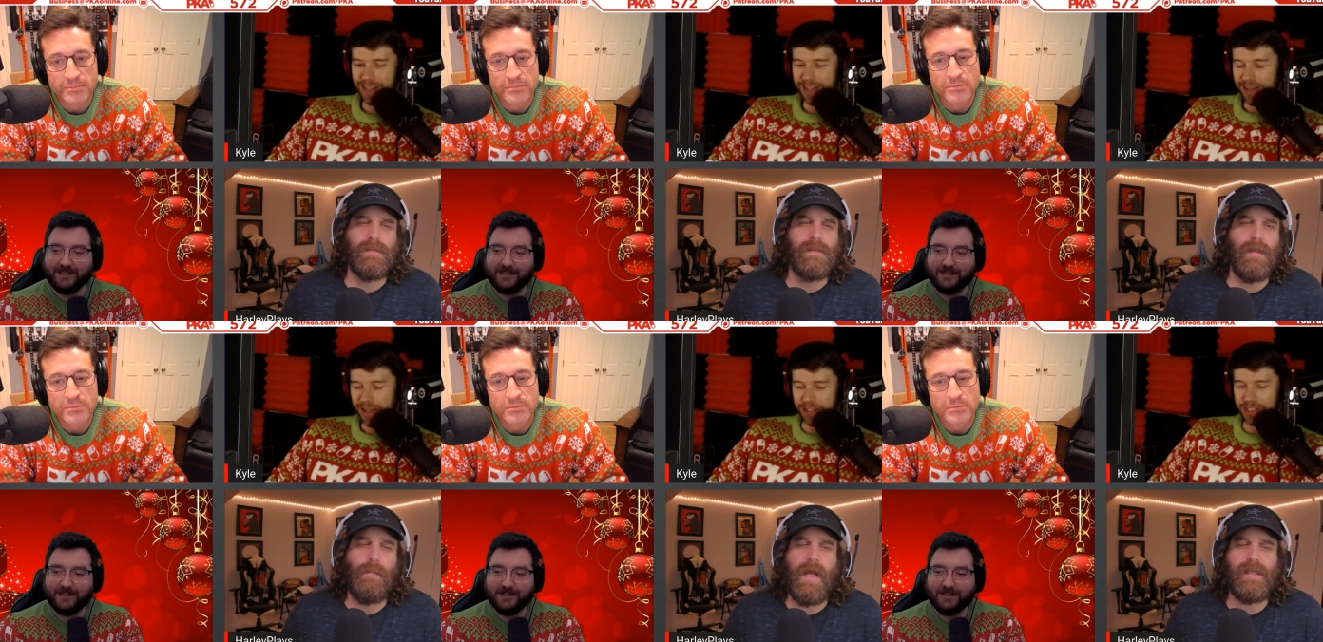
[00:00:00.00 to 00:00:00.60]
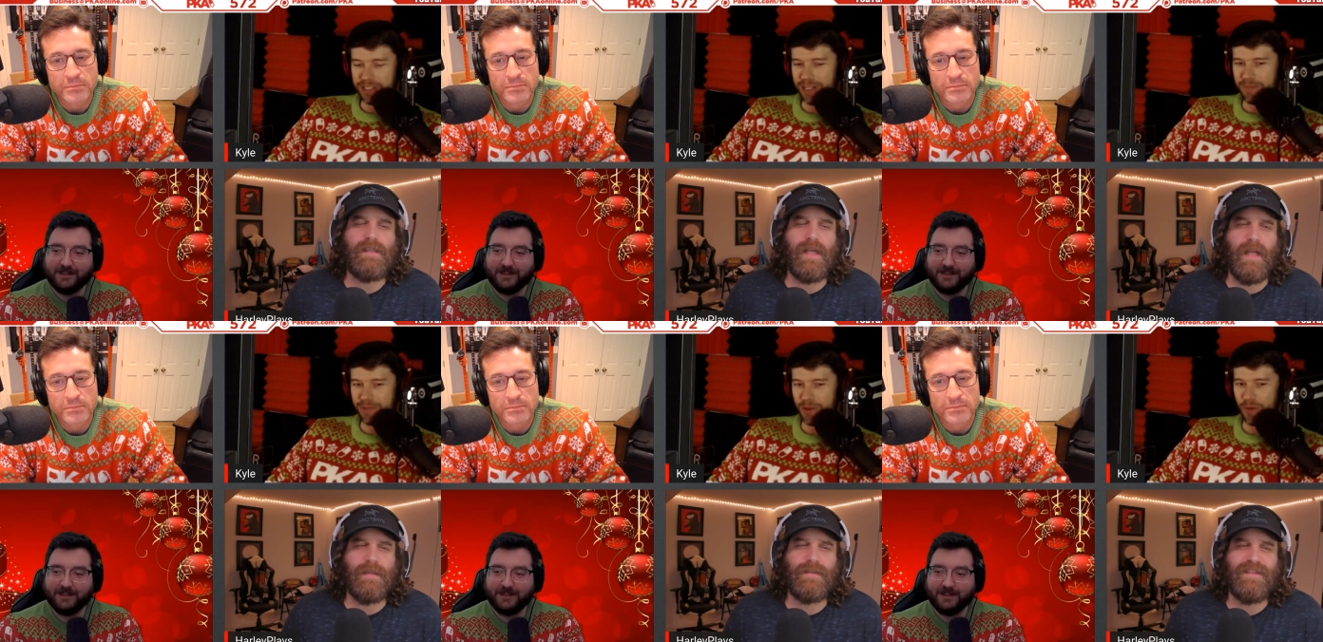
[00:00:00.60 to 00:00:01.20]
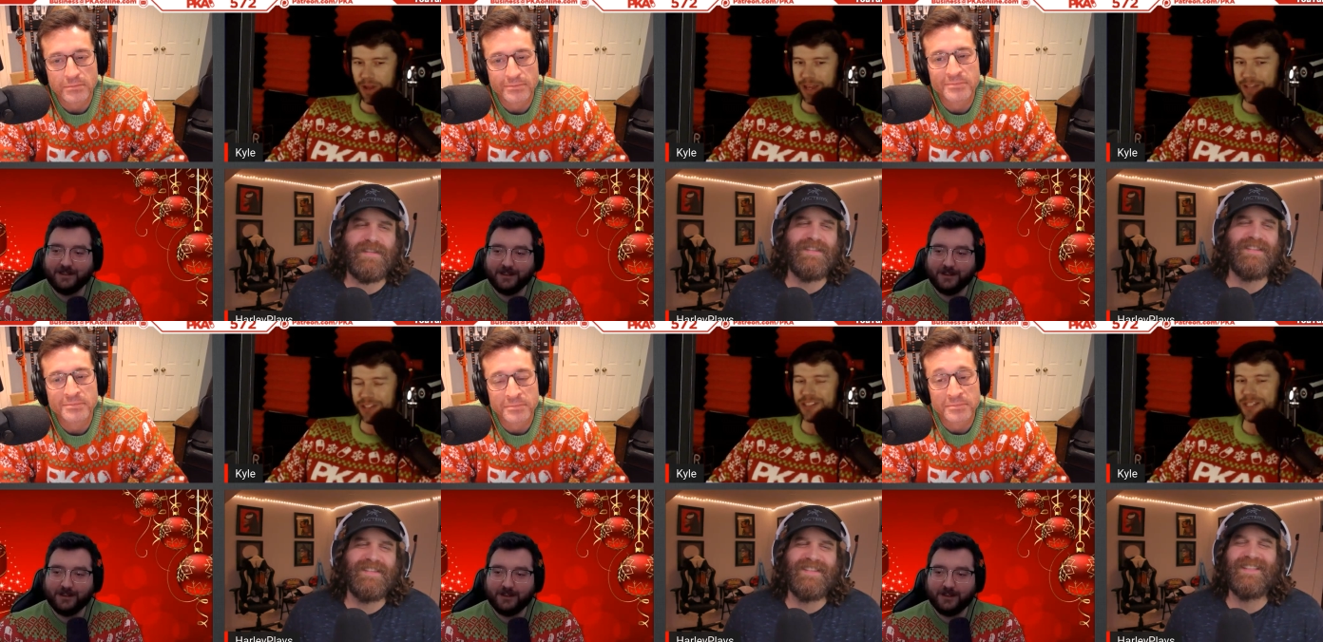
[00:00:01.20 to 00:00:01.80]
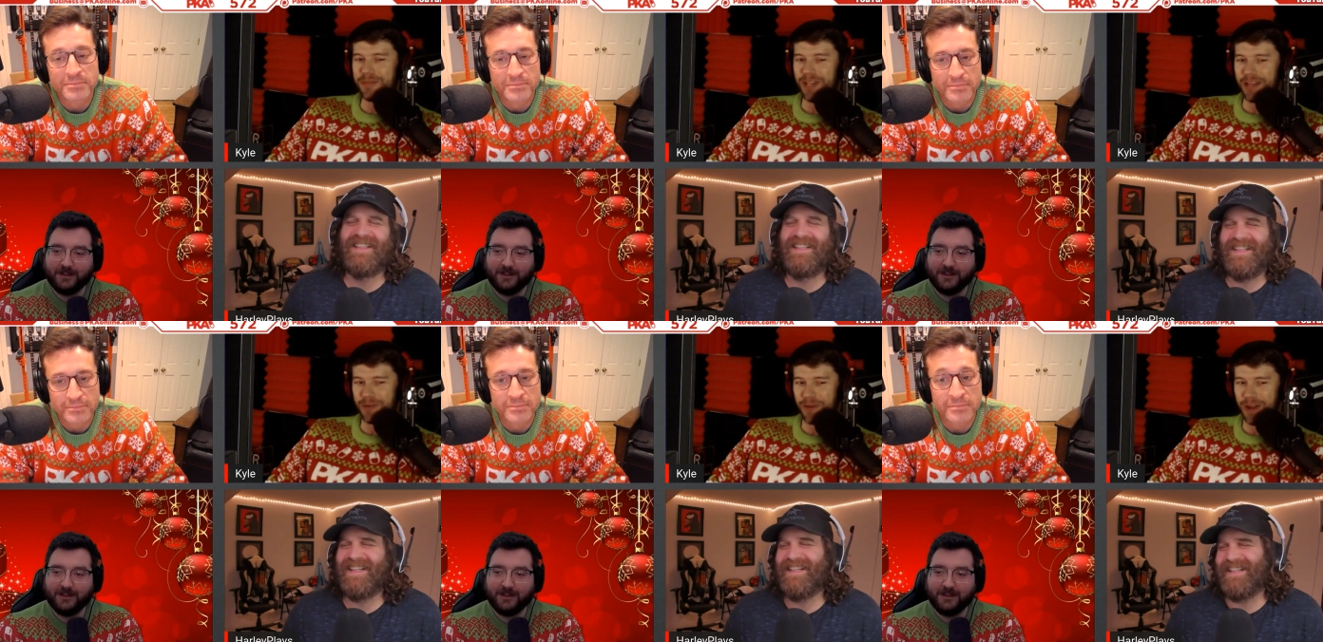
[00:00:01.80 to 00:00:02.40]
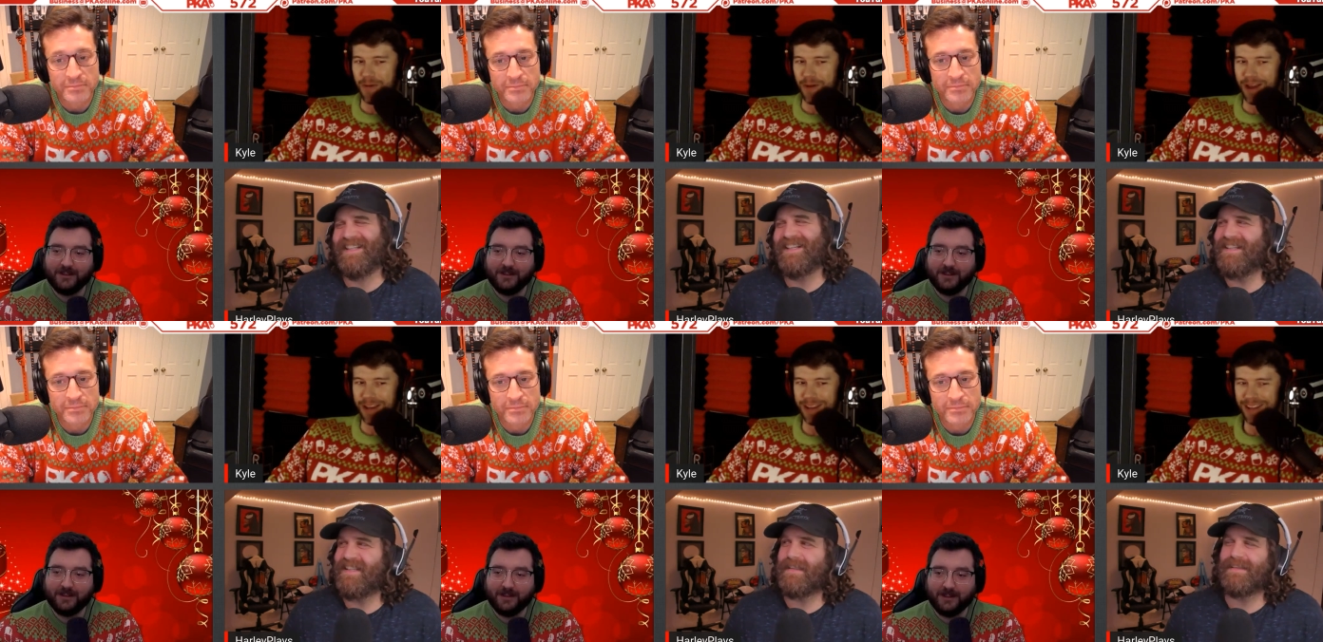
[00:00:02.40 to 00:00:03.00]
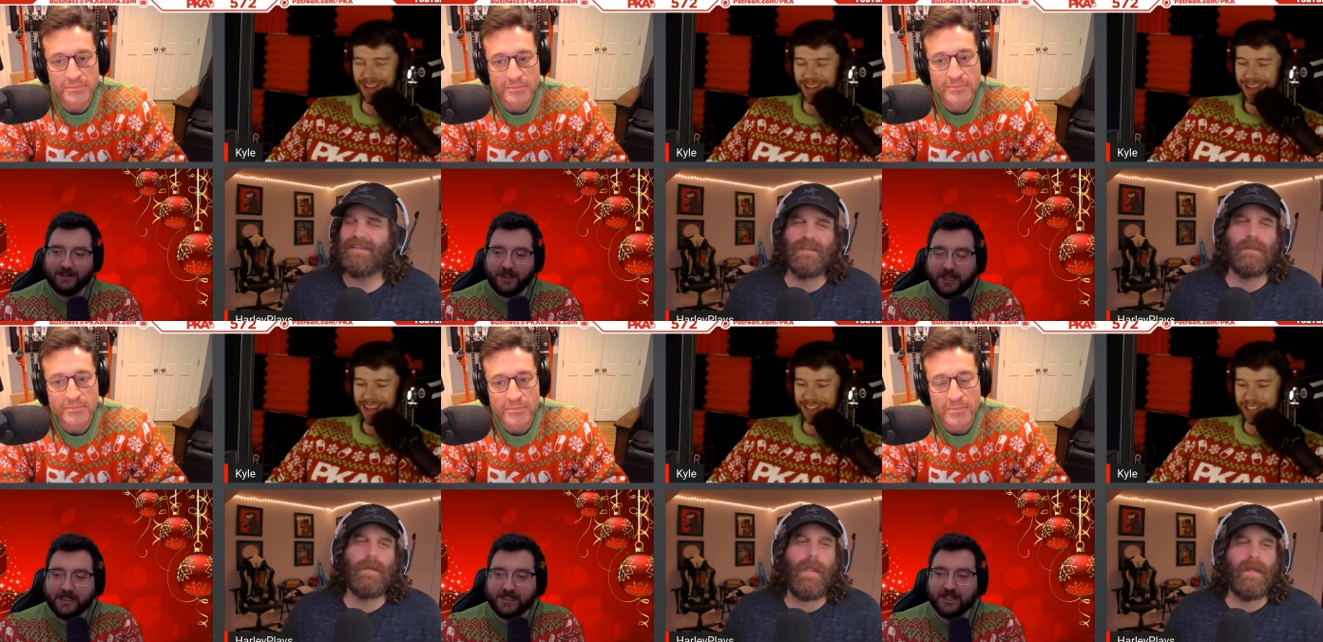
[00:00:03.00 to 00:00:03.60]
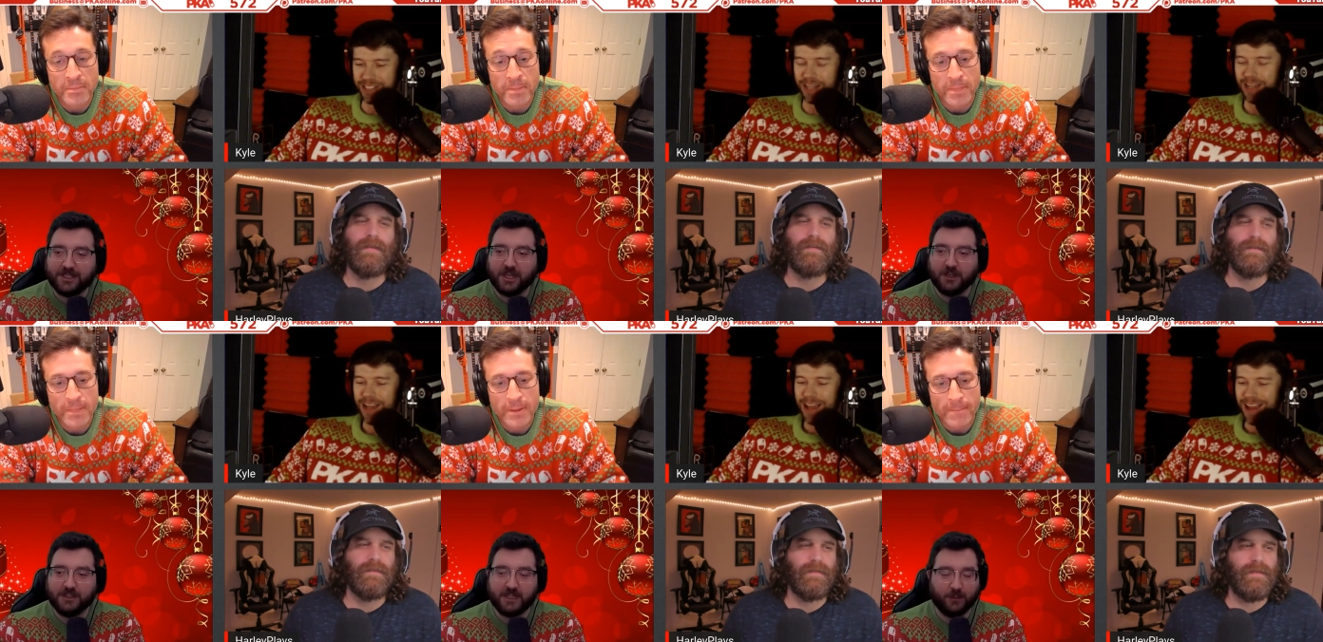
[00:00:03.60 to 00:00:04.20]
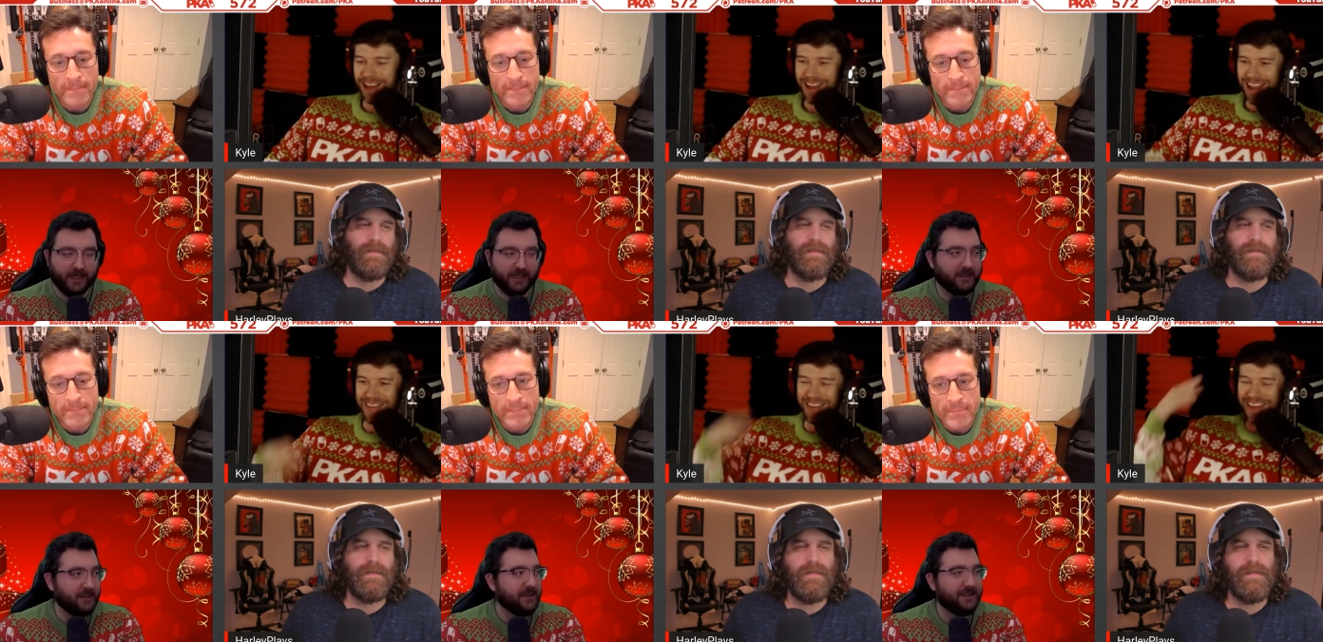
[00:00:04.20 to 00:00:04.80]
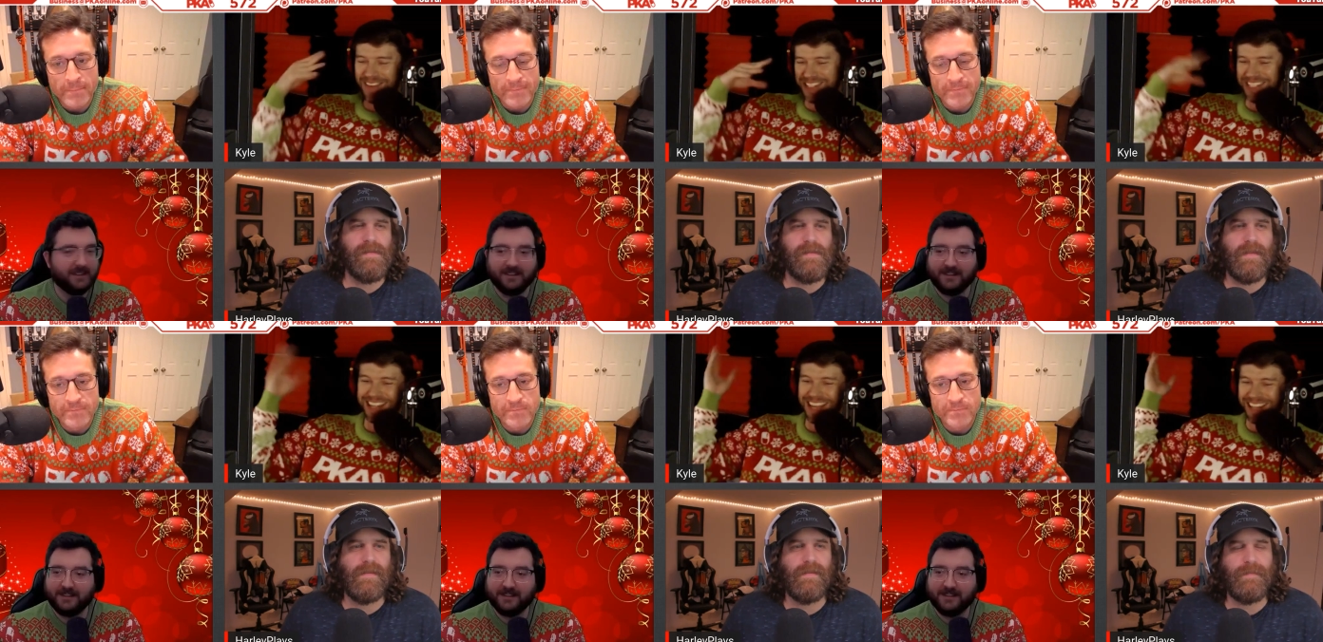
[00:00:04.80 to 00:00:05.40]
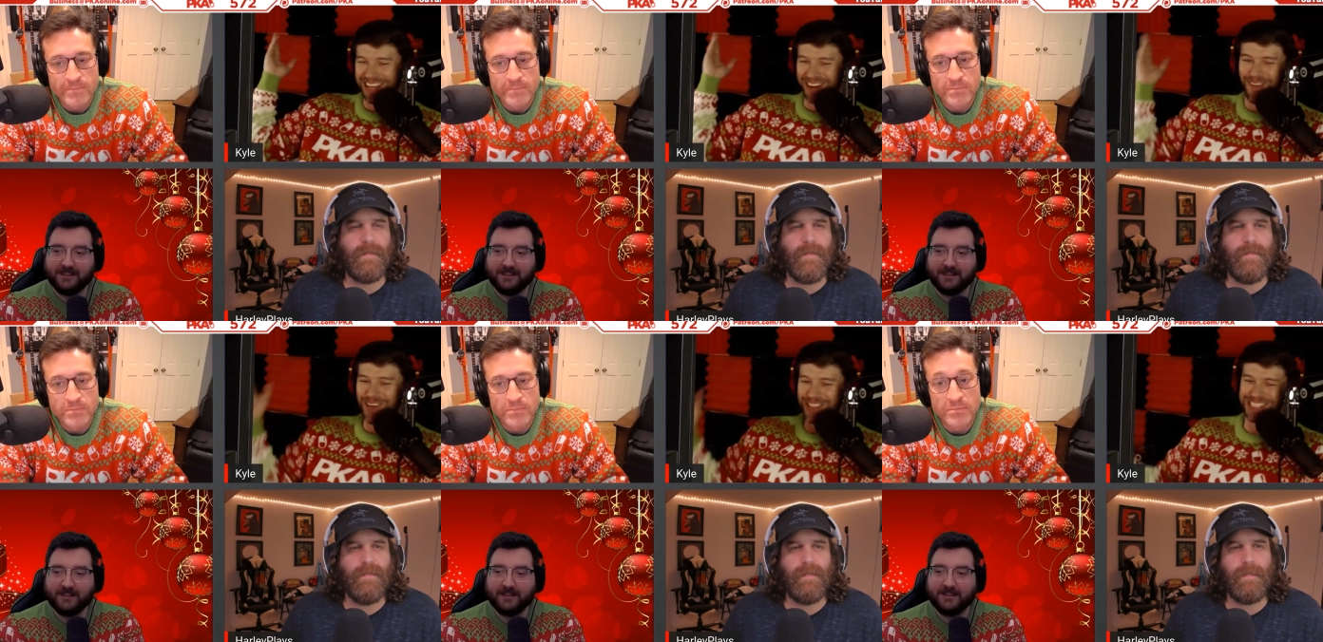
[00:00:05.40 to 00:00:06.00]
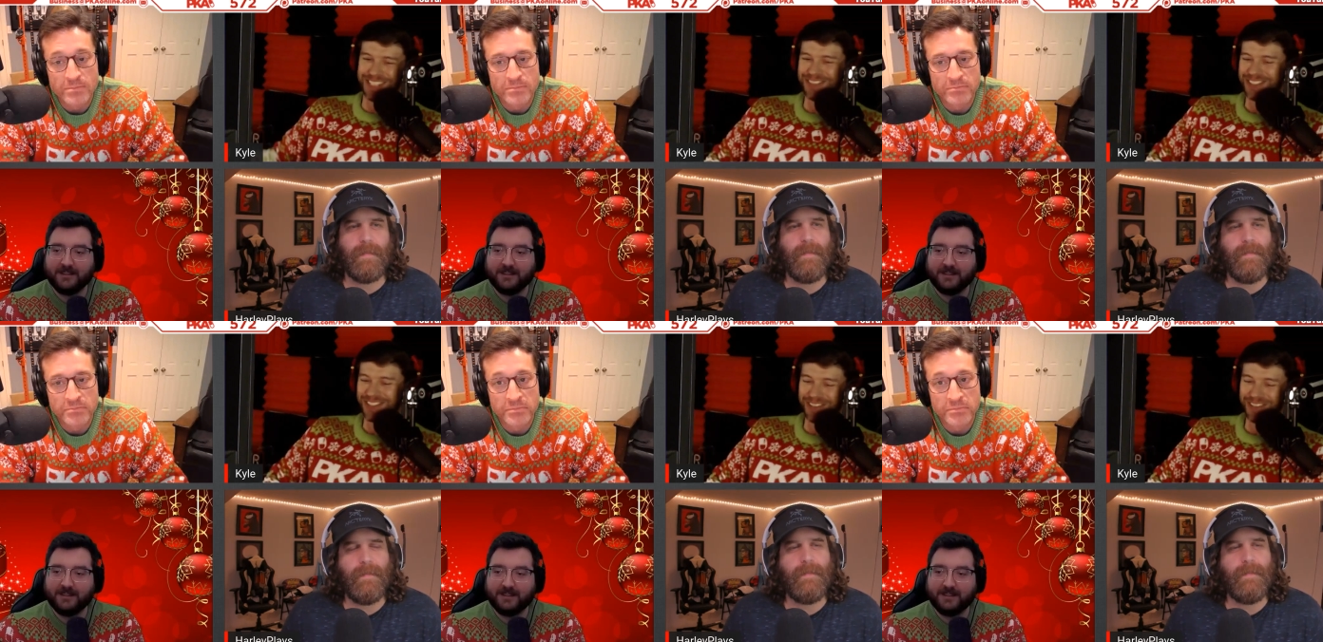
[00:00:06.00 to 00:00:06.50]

Speaker 1: "It, it just seemed it just seemed like the right way."
Speaker 2: And he is like, the chosen
Speaker 1: one, and then and then she like like quotes some sort of